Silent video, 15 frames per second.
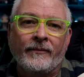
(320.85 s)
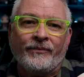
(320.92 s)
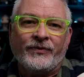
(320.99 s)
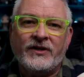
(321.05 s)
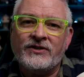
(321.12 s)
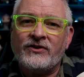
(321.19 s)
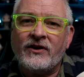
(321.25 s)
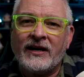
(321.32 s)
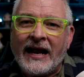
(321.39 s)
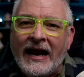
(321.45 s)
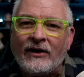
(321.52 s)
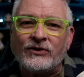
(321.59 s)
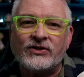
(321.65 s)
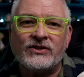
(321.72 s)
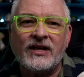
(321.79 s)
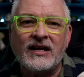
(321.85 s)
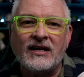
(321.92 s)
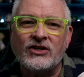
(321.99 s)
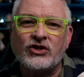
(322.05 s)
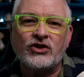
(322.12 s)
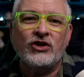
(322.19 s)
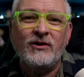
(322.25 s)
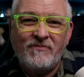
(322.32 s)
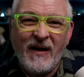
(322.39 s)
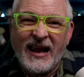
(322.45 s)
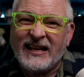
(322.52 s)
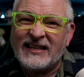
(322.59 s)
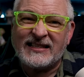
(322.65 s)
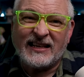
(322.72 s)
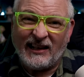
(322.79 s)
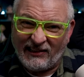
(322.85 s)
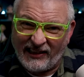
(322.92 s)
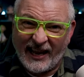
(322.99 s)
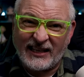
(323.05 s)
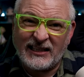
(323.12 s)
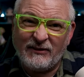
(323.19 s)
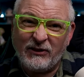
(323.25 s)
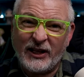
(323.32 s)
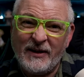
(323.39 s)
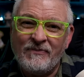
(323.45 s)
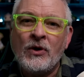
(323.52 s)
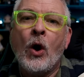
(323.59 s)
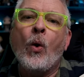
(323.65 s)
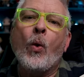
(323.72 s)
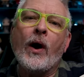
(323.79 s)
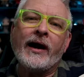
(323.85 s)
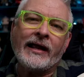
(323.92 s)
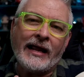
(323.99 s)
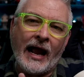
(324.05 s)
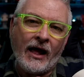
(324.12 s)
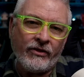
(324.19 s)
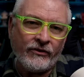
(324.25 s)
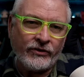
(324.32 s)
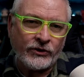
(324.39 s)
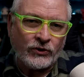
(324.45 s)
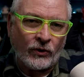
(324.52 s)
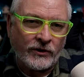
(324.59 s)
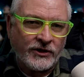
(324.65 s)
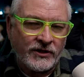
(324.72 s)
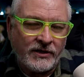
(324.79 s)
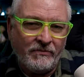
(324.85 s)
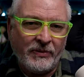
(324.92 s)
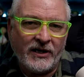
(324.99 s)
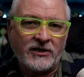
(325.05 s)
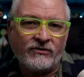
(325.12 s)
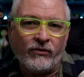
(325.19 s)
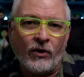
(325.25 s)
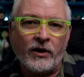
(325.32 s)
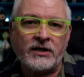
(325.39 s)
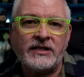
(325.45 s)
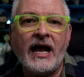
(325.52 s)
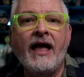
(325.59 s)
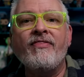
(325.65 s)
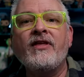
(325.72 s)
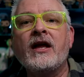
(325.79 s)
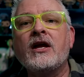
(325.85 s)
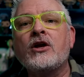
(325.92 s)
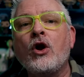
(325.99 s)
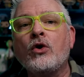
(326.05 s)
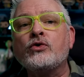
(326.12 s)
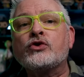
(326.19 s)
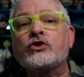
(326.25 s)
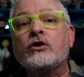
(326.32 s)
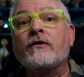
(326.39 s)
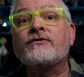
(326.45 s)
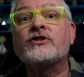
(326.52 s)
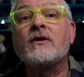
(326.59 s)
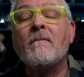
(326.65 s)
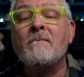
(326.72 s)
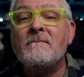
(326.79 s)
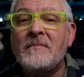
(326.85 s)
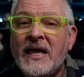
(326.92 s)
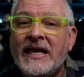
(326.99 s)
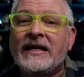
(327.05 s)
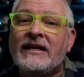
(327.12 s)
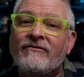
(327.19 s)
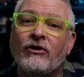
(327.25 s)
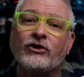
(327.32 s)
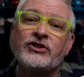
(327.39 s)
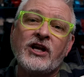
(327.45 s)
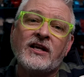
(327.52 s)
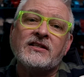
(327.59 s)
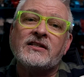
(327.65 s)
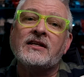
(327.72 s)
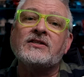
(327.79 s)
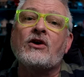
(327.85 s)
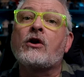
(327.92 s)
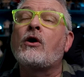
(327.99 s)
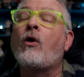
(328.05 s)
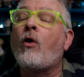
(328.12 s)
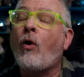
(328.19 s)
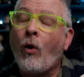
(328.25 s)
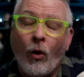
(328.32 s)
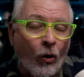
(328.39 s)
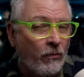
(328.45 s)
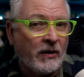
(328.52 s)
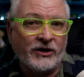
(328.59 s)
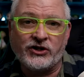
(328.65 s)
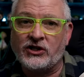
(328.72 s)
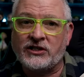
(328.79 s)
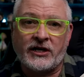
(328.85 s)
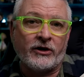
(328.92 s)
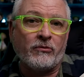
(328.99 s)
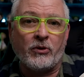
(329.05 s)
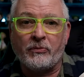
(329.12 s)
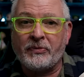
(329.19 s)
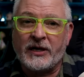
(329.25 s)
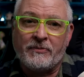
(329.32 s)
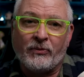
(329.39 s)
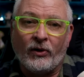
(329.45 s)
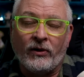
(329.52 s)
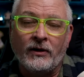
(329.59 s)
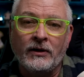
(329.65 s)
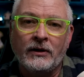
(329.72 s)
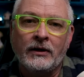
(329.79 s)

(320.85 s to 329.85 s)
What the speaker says: And these are accounts that should make us collectively want to gather the torches and pitchforks and then go serve some medieval justice on a whole bunch of terrible people.